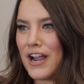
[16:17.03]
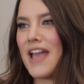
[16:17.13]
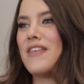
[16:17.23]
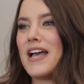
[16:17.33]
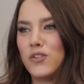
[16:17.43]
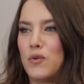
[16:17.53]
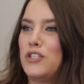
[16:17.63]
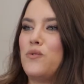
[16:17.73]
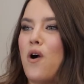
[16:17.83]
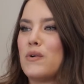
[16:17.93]
and that's yep,
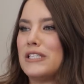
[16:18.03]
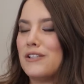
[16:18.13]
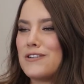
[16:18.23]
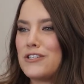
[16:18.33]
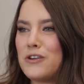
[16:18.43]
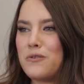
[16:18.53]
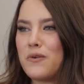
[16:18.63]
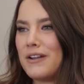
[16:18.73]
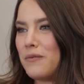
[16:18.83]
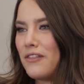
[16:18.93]
what you always look to, when,